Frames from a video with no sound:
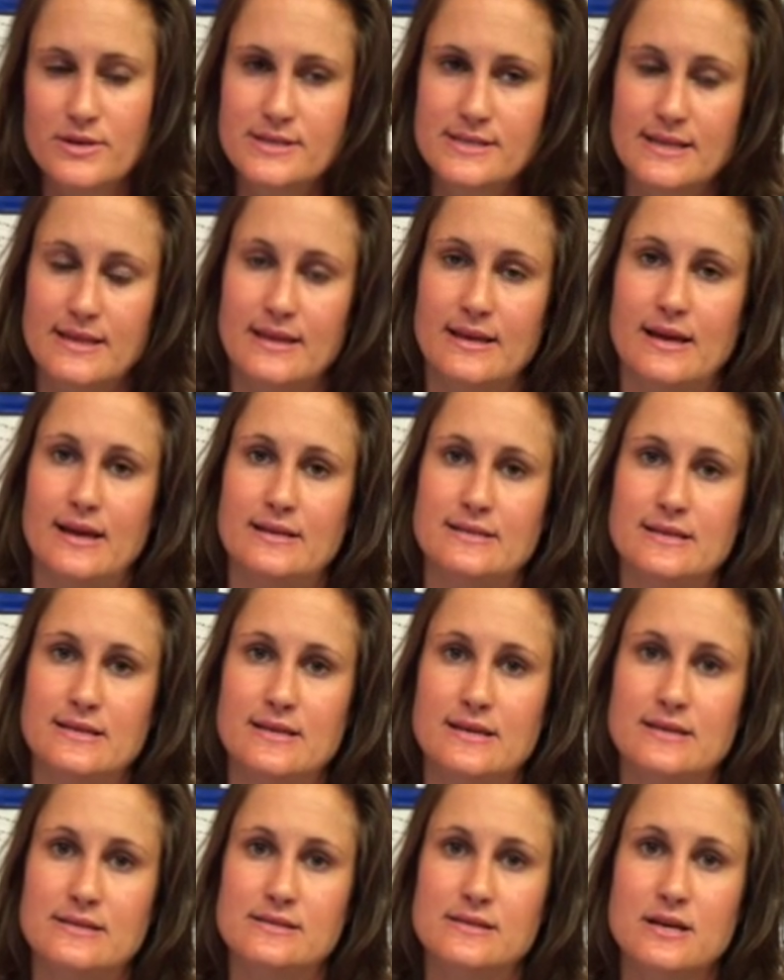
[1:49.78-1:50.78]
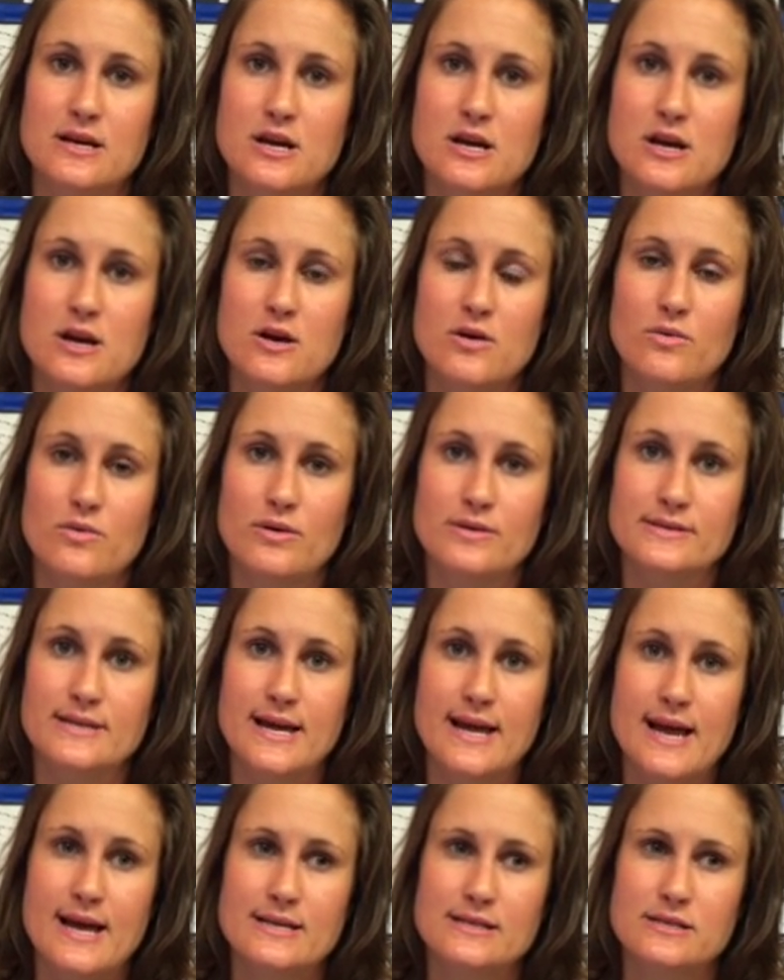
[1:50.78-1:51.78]
Recently I did this, was
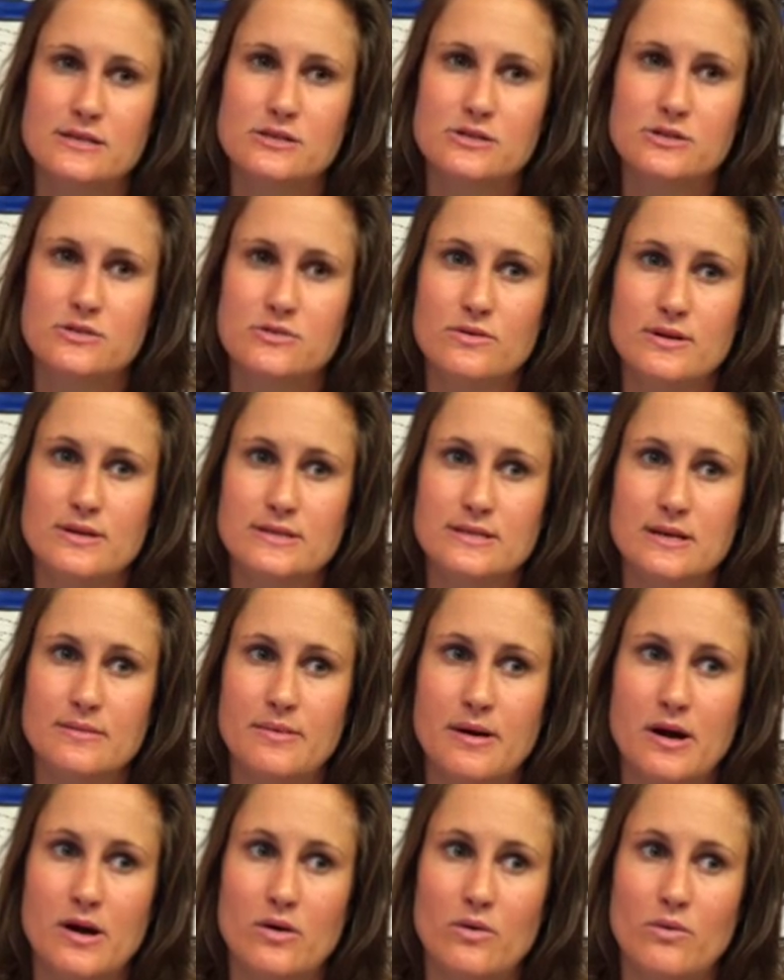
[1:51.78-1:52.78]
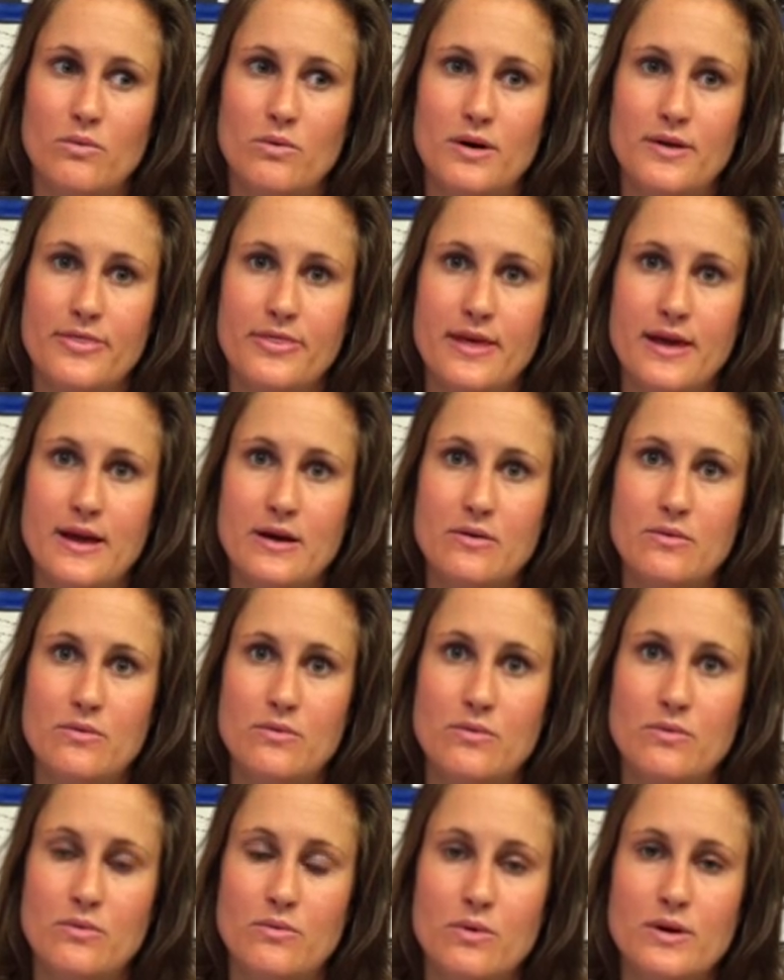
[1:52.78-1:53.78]
I asked the students about
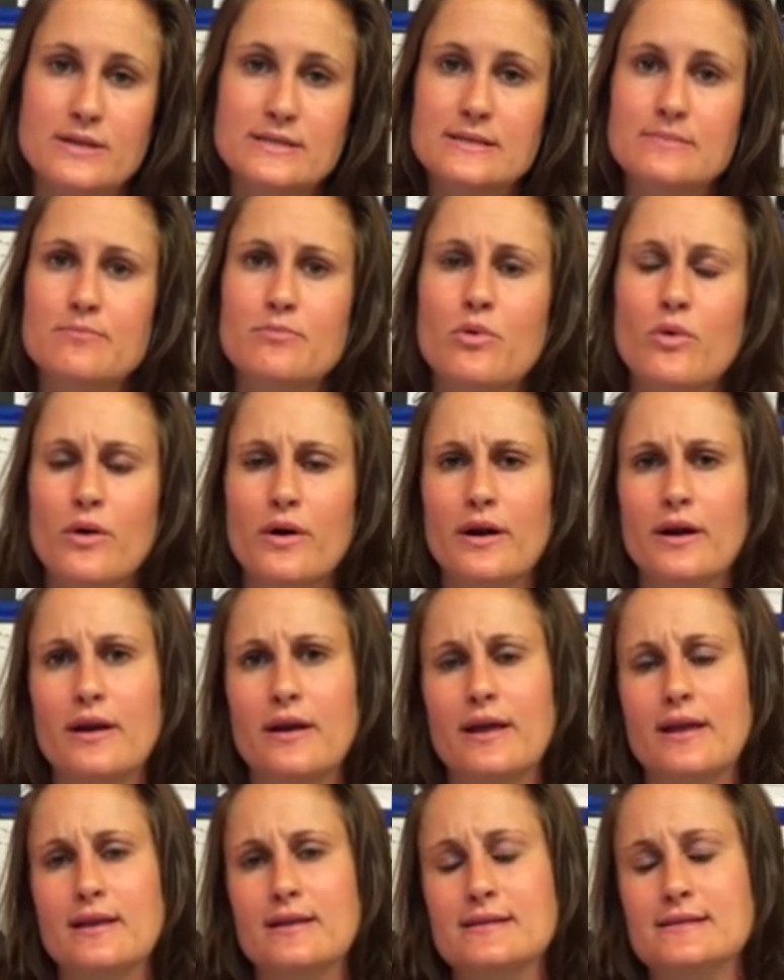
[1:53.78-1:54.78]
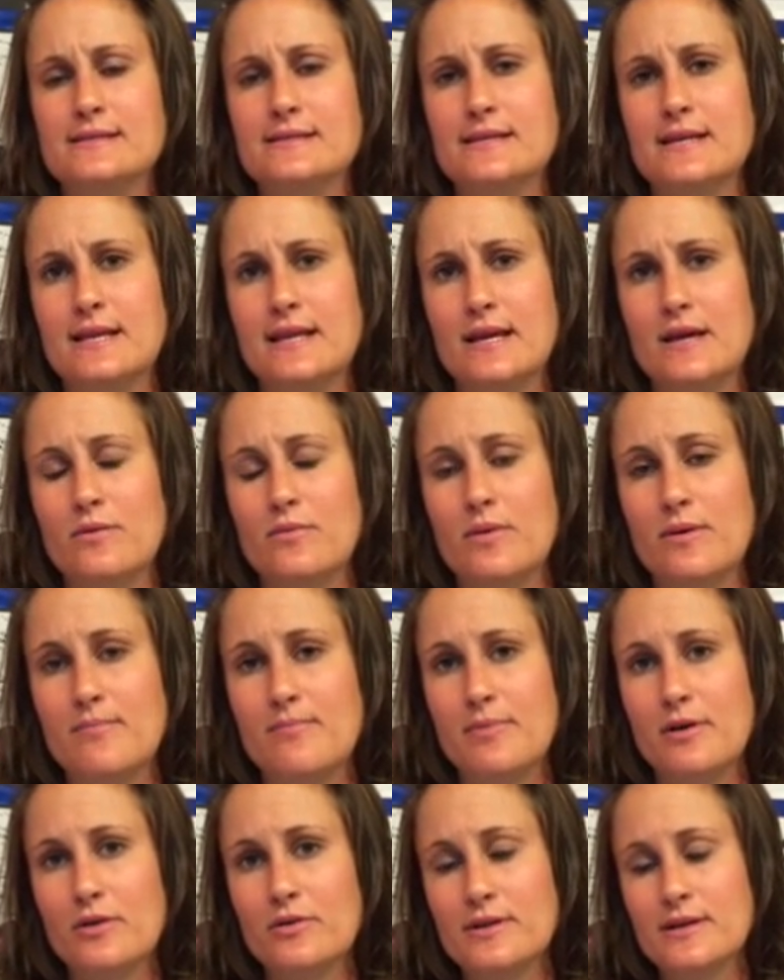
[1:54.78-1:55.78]
what's important in a city.
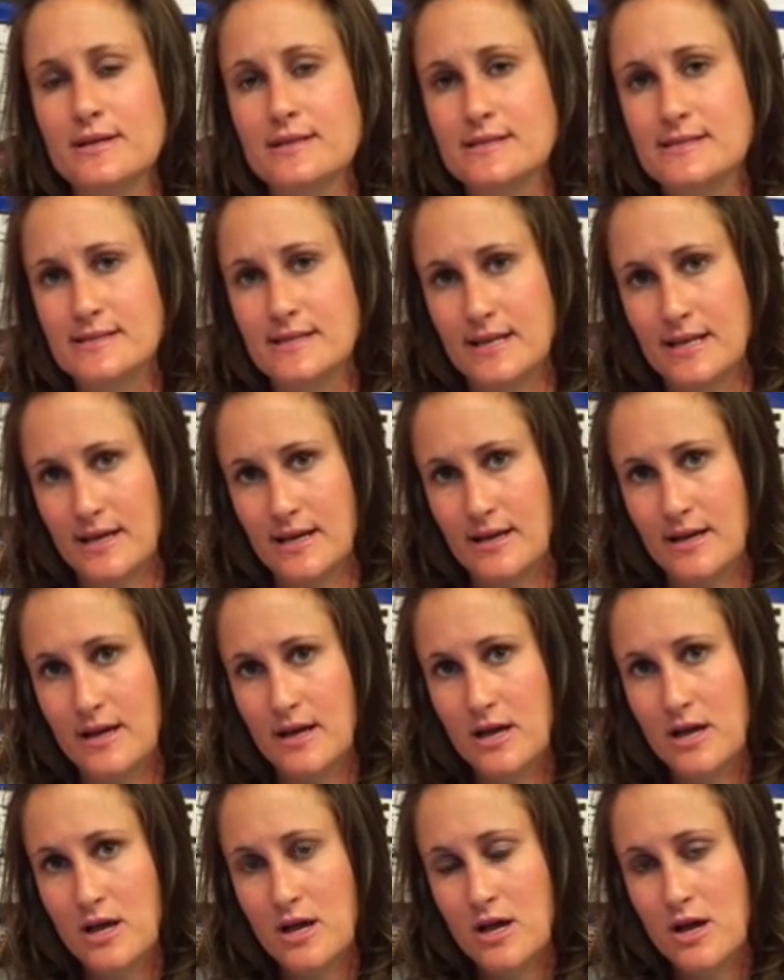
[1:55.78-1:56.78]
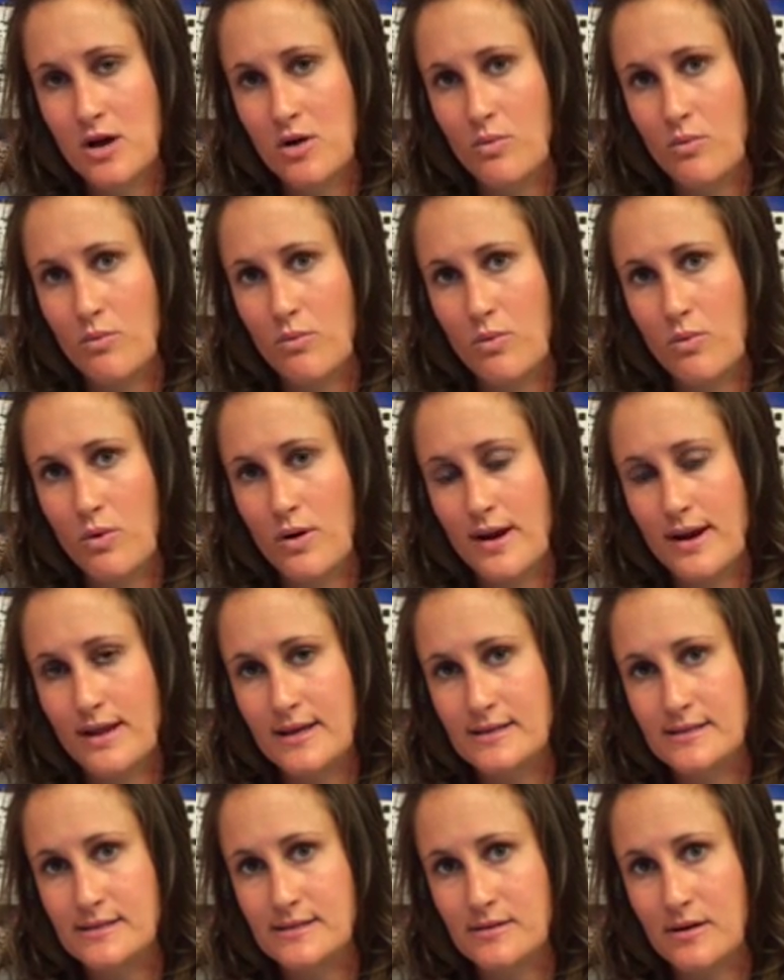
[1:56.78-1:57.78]
When building a city, what
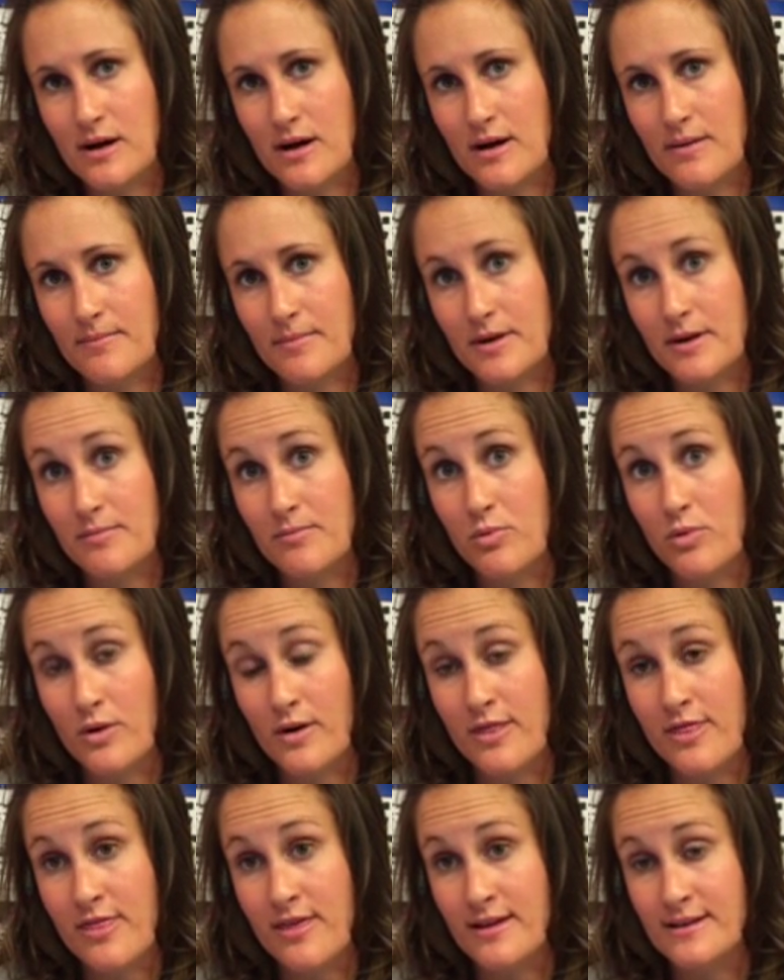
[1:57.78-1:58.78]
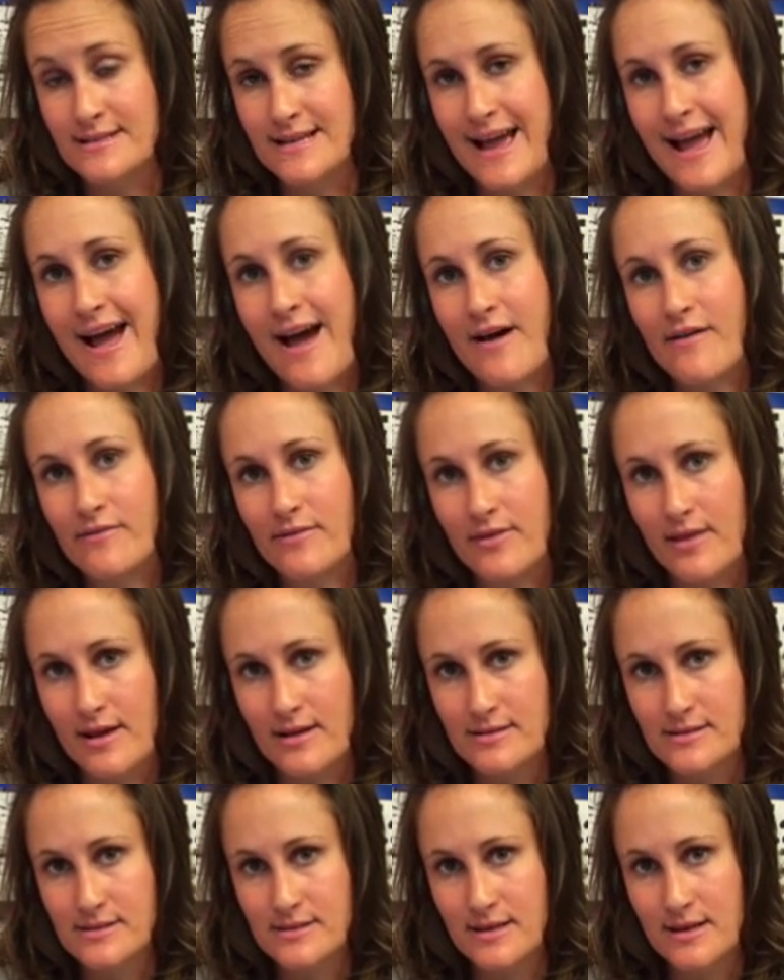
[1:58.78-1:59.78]
is an important thing to have in
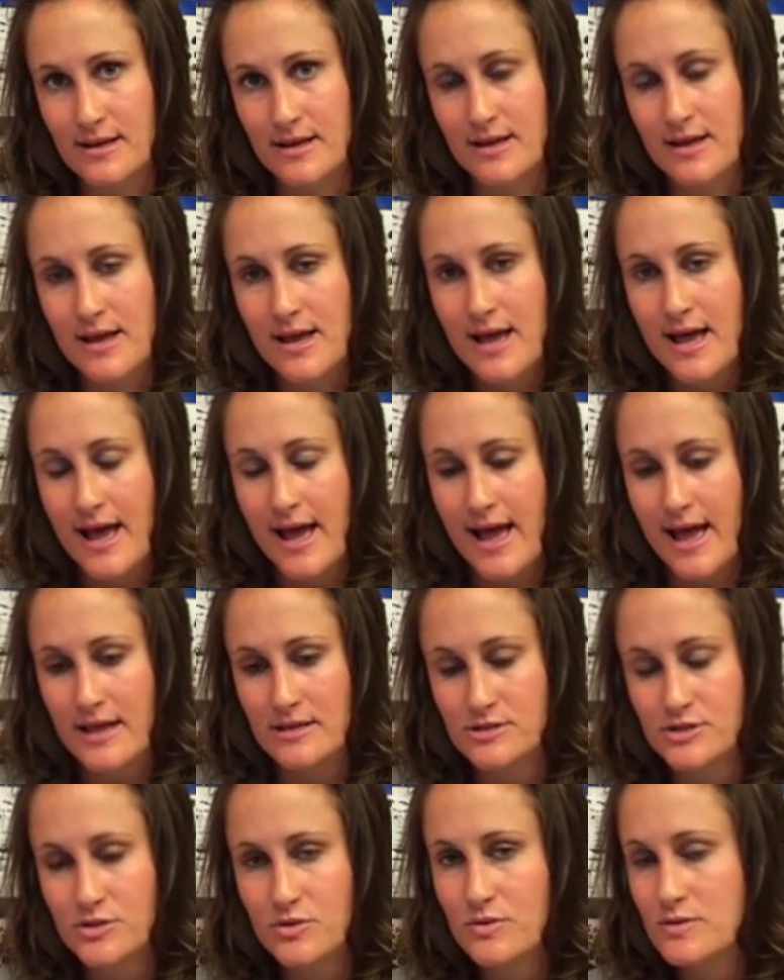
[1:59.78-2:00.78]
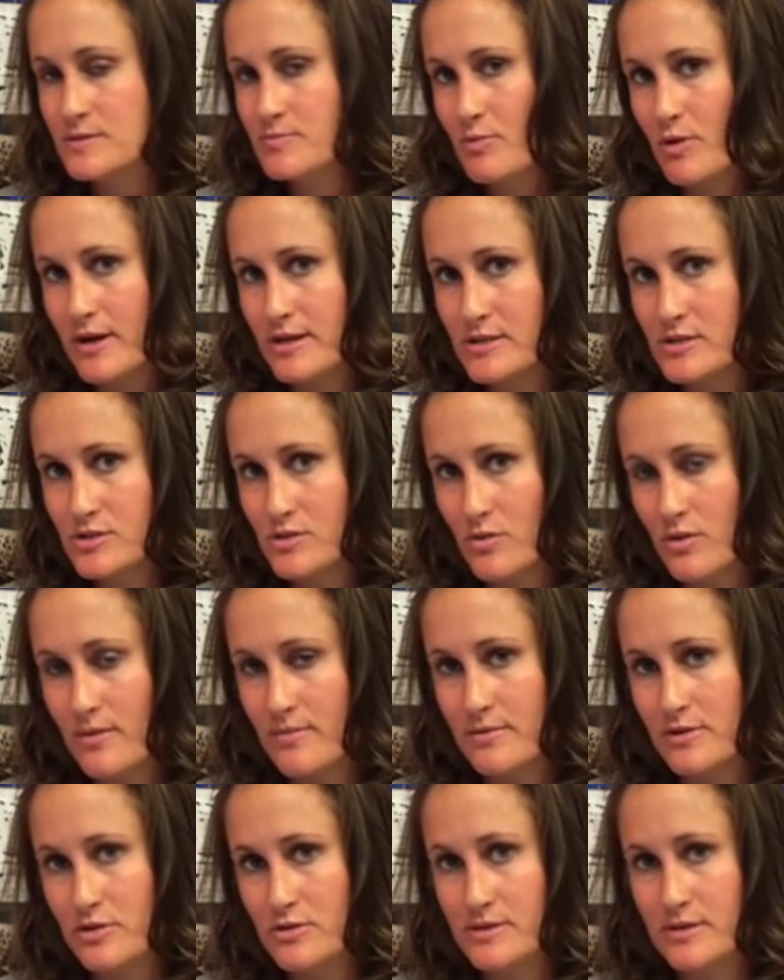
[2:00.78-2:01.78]
that city? And students
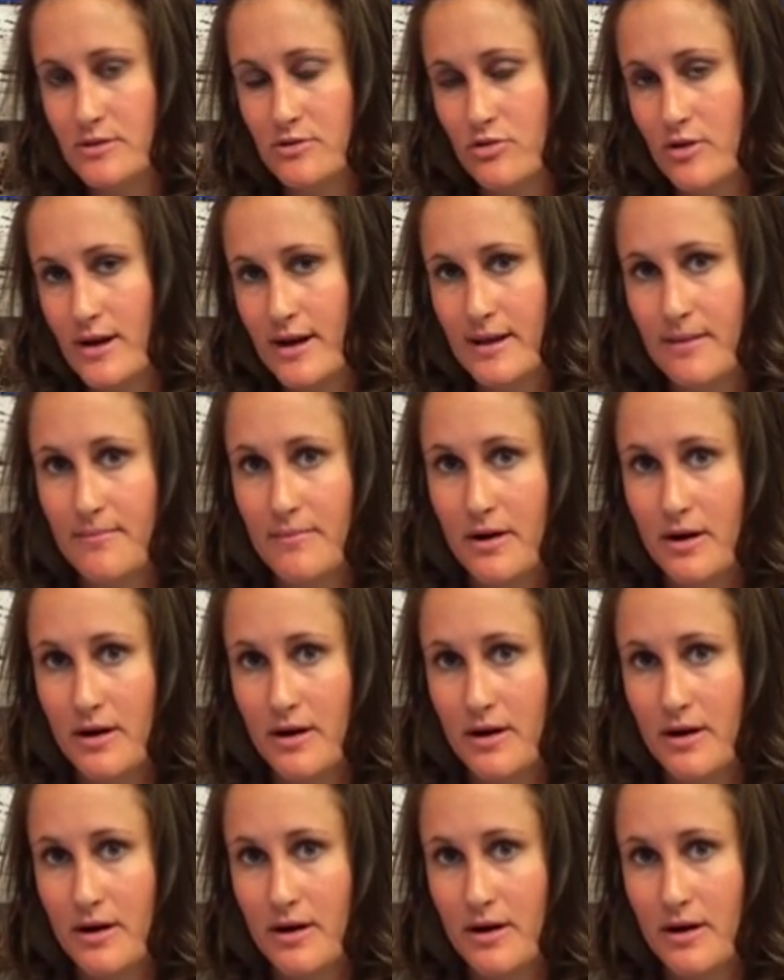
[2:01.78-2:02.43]
brainstormed creating